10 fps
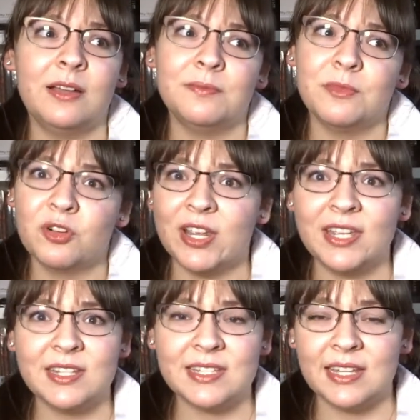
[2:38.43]

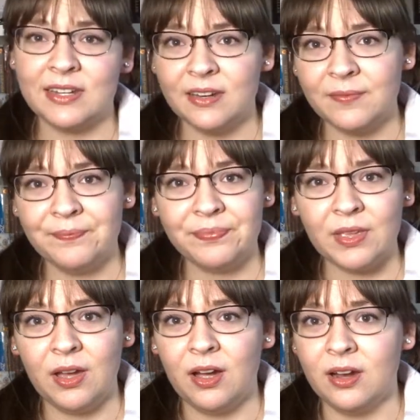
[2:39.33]
Marines and
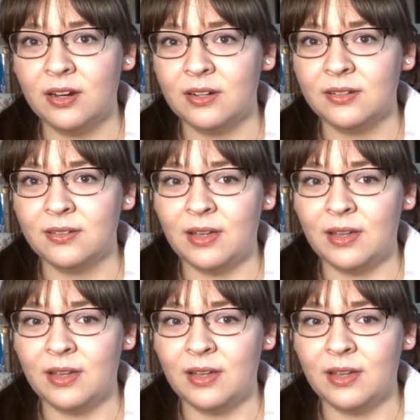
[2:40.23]
are